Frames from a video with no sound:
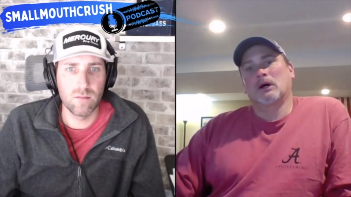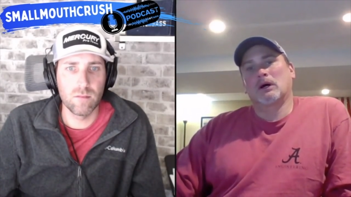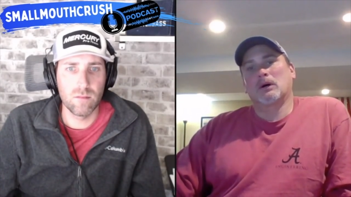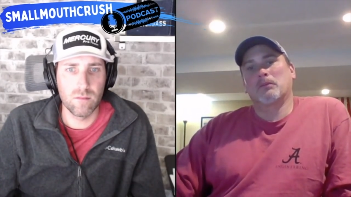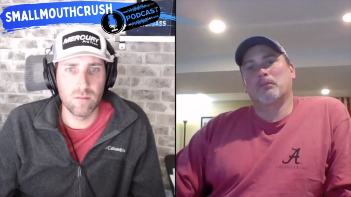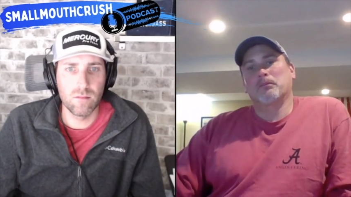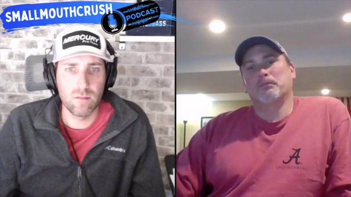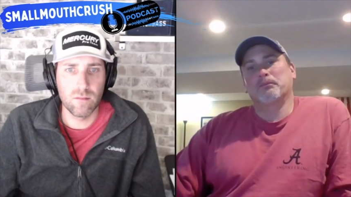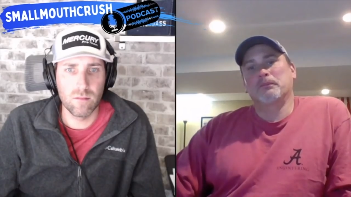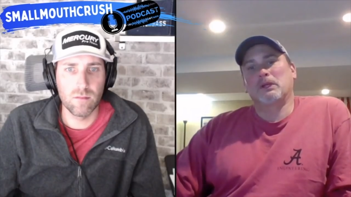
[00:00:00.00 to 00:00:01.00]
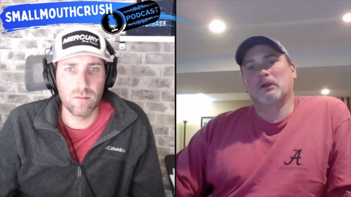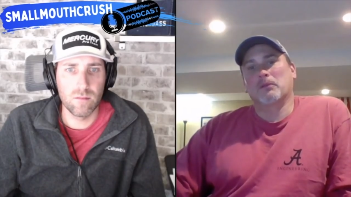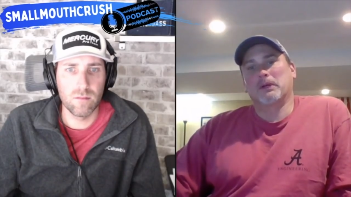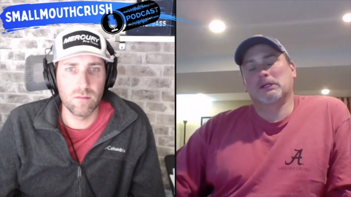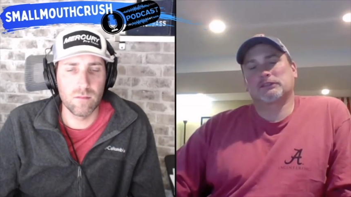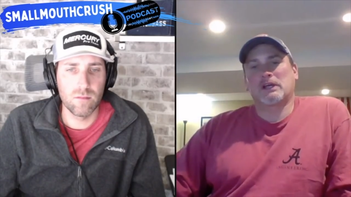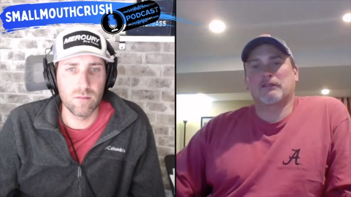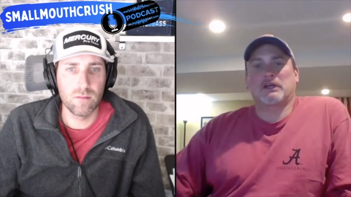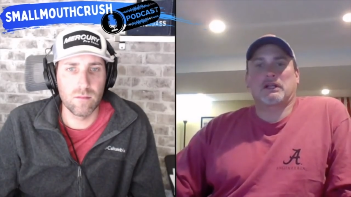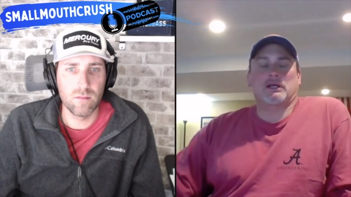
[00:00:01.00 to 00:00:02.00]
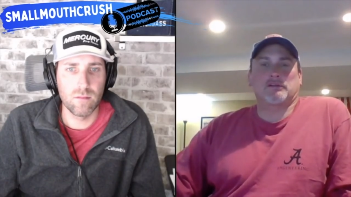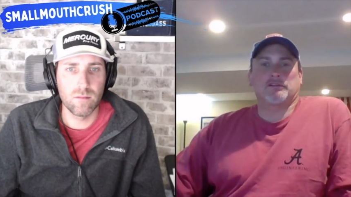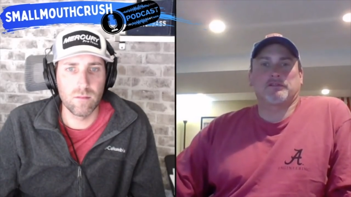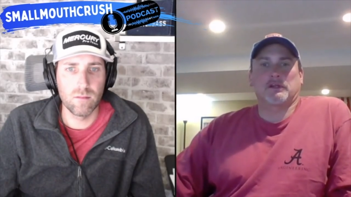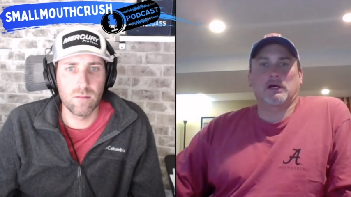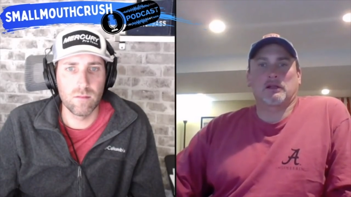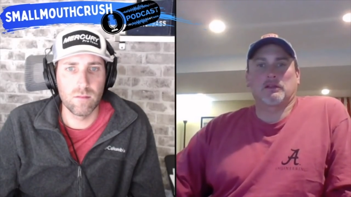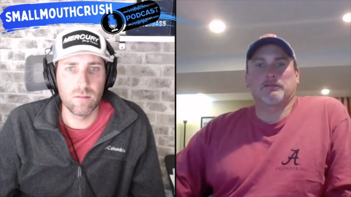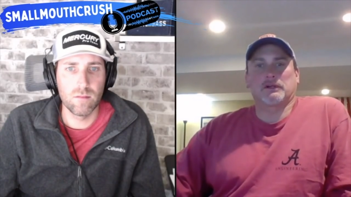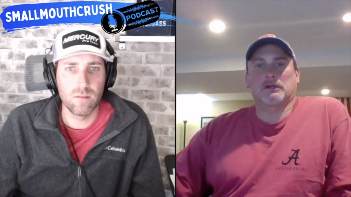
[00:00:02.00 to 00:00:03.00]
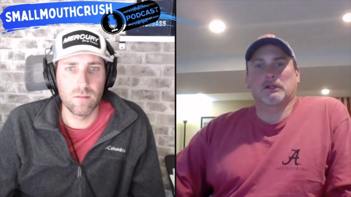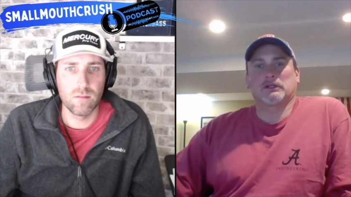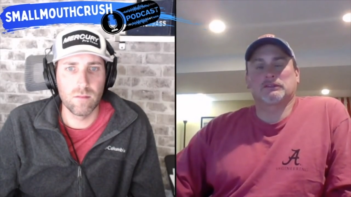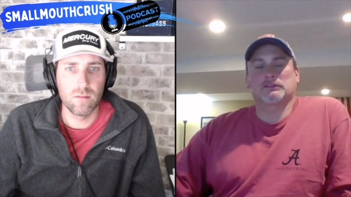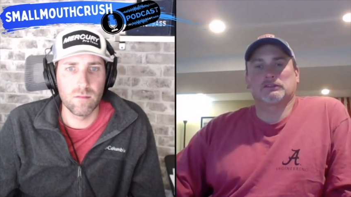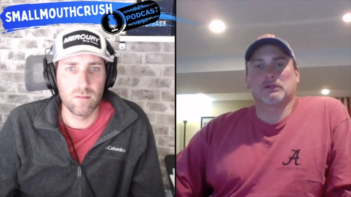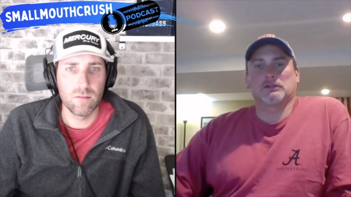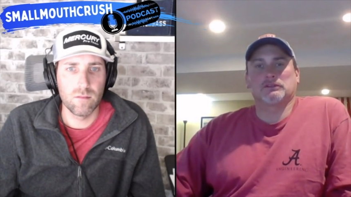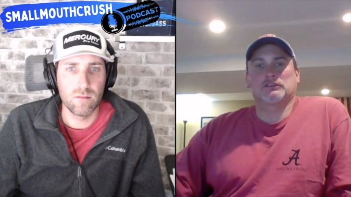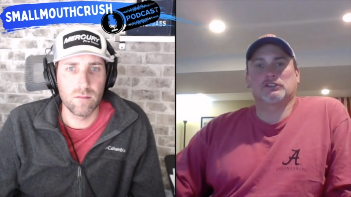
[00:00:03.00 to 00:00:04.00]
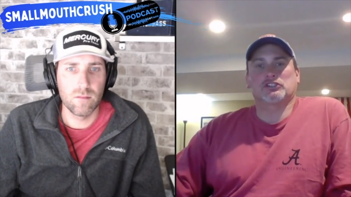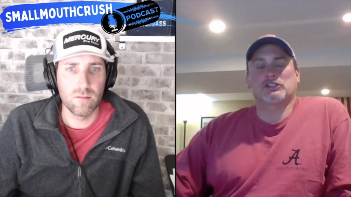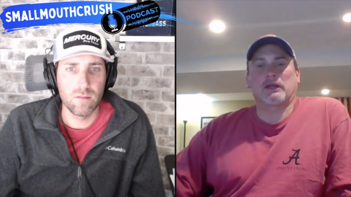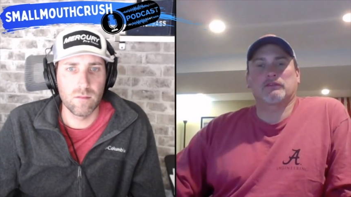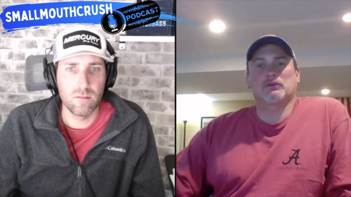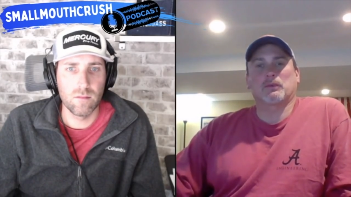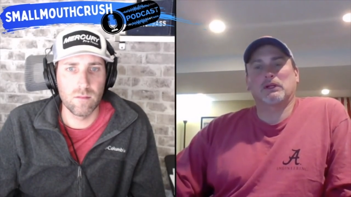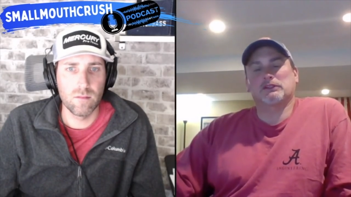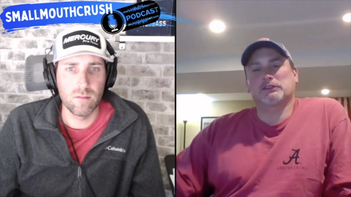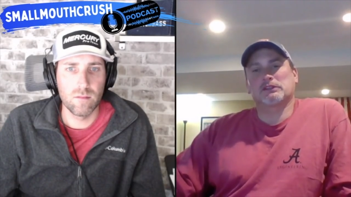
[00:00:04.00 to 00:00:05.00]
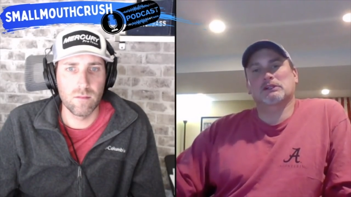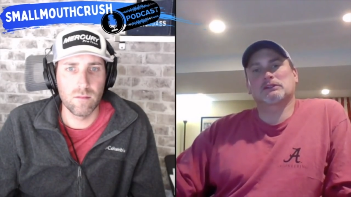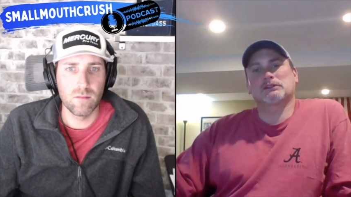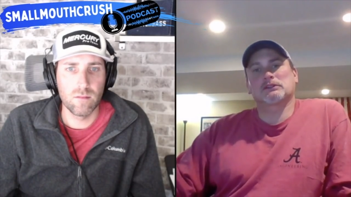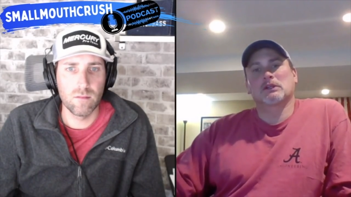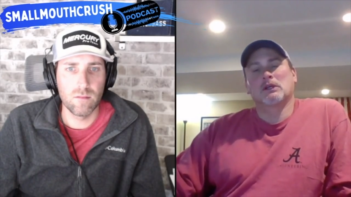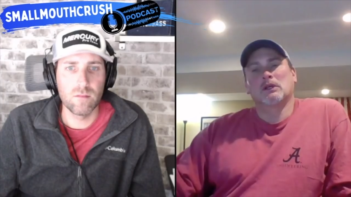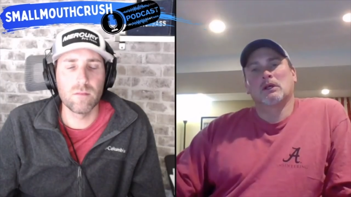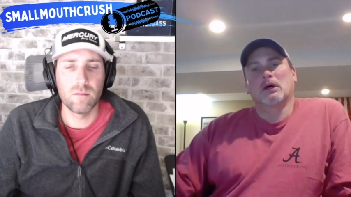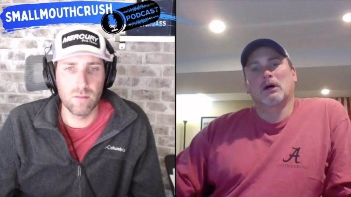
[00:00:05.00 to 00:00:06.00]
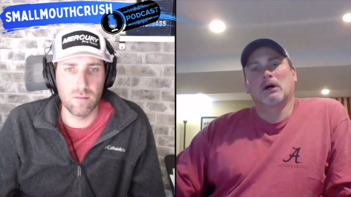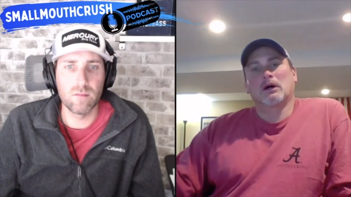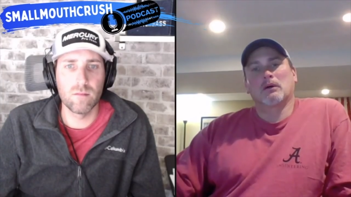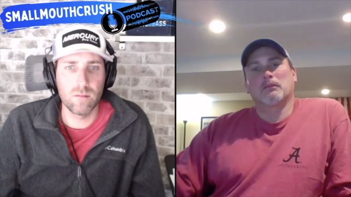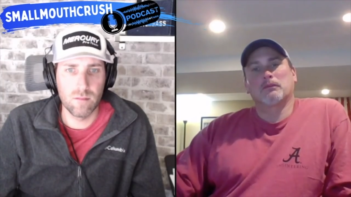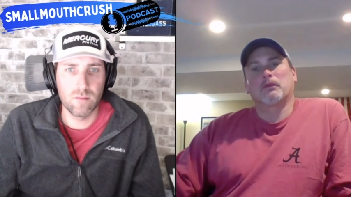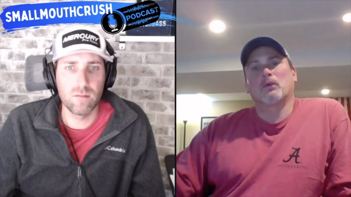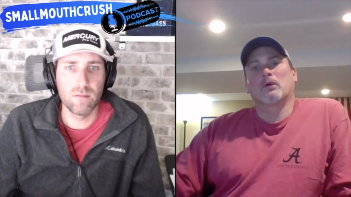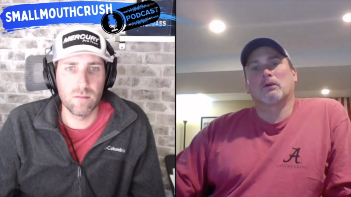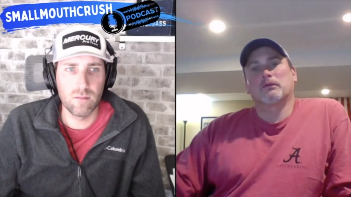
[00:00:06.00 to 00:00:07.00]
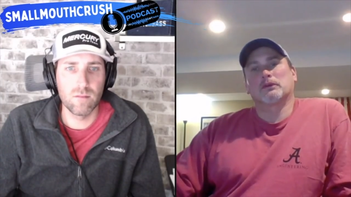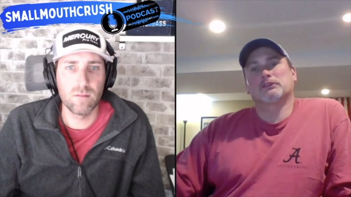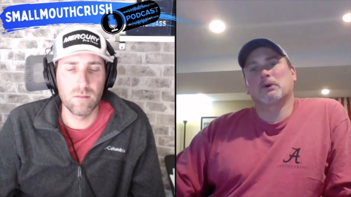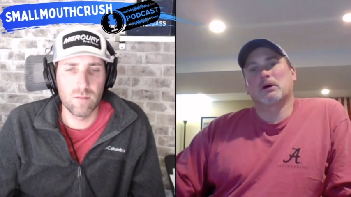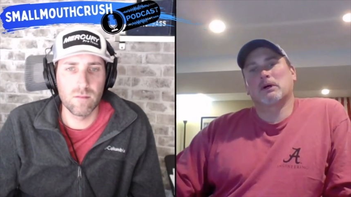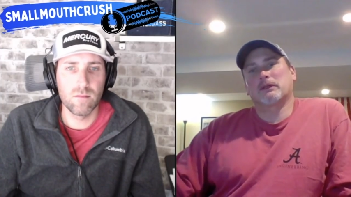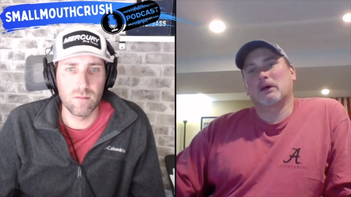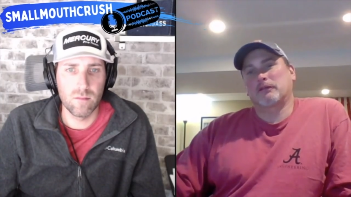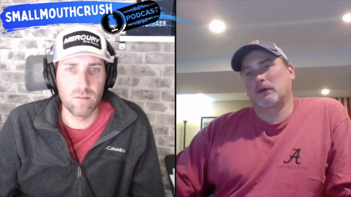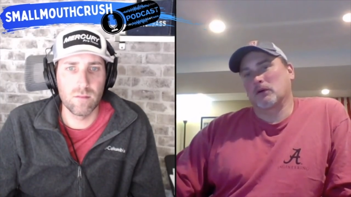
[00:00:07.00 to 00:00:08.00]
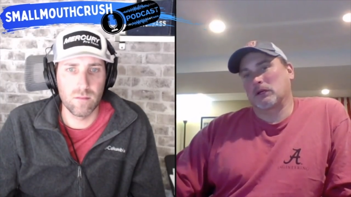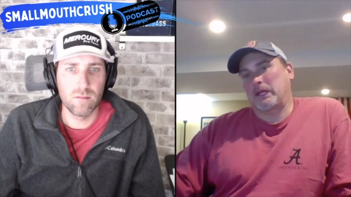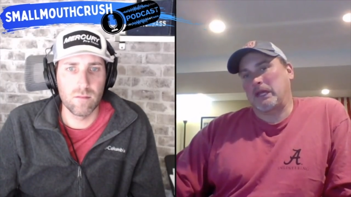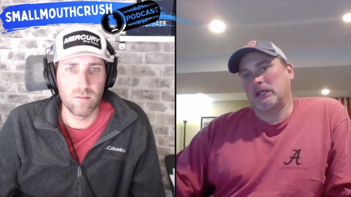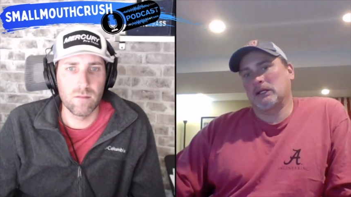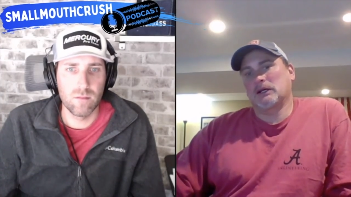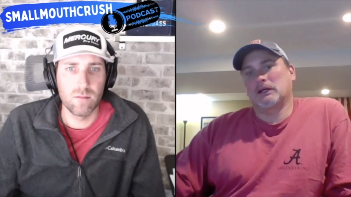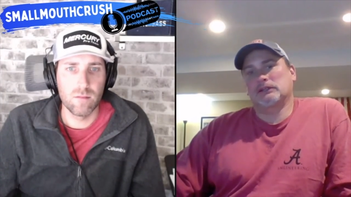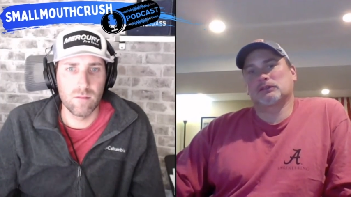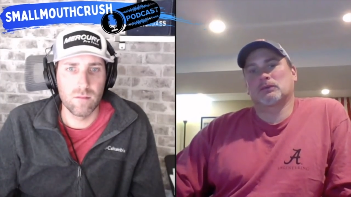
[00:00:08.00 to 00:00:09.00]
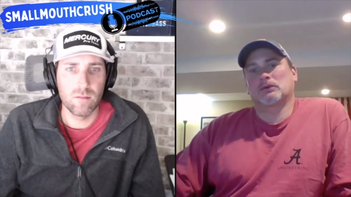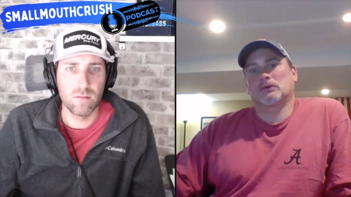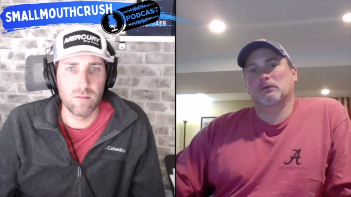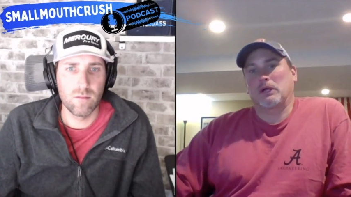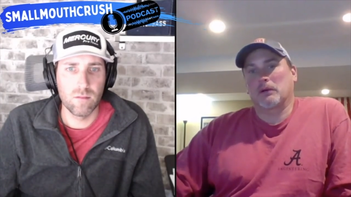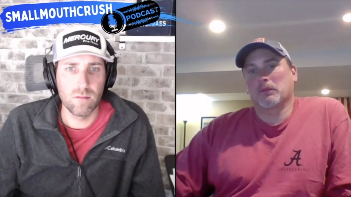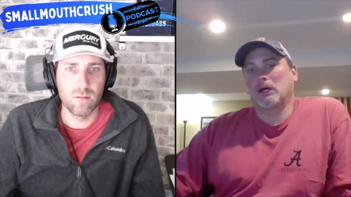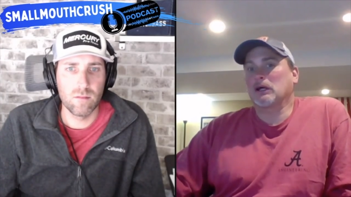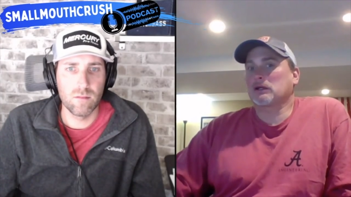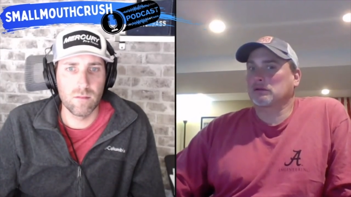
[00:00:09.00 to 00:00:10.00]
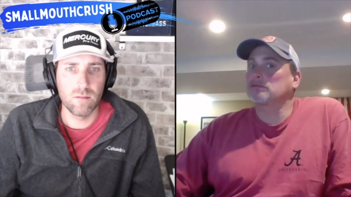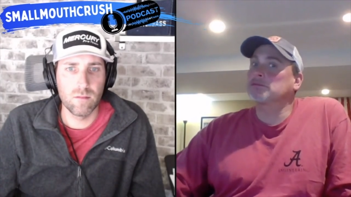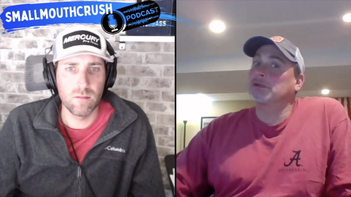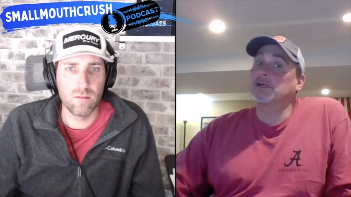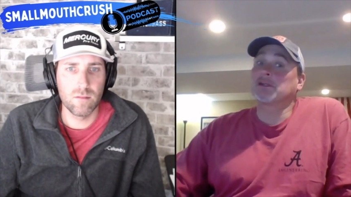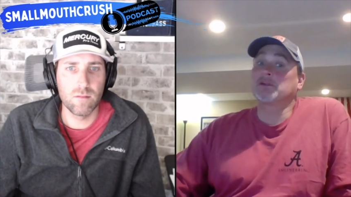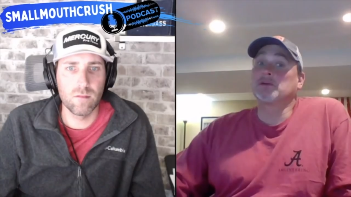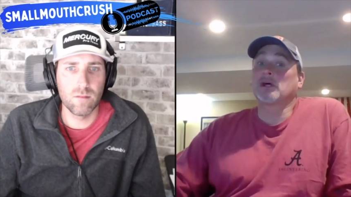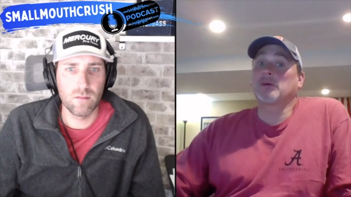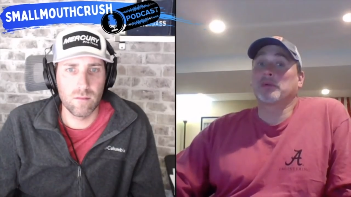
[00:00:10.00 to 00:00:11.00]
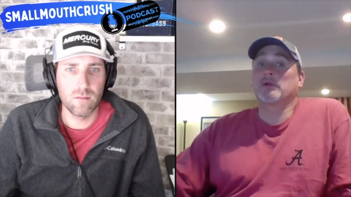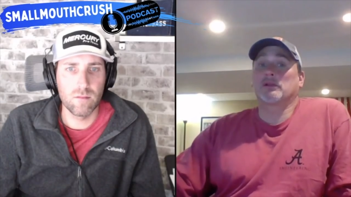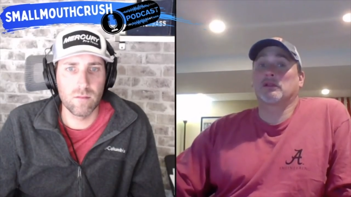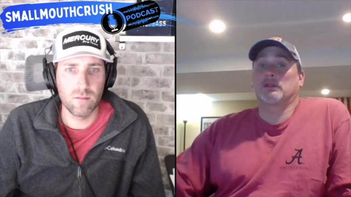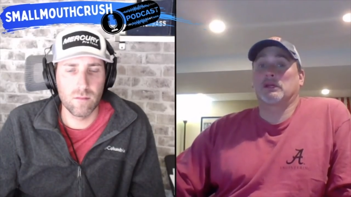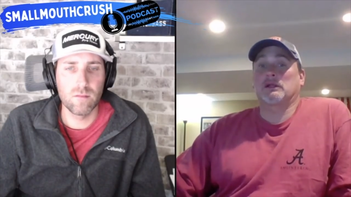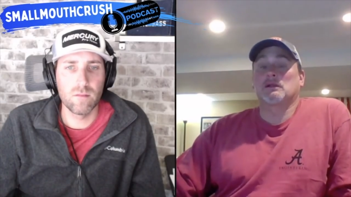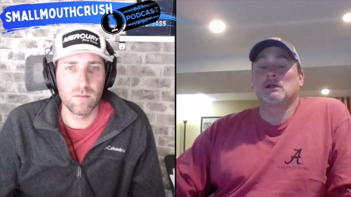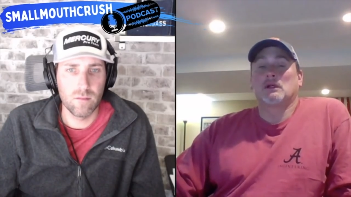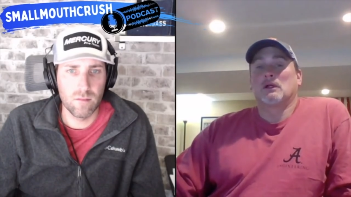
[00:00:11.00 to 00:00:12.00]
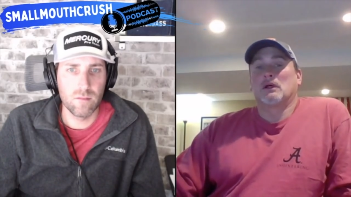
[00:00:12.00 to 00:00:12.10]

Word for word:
Speaker 1: Um, you know, the biggest I've had out of a fi- out of the Finger Lakes is is just shy of 26 hmm. uh, or for smallmouth. Now, if I go to Canadice or Hemlock, I can do a lot better than that.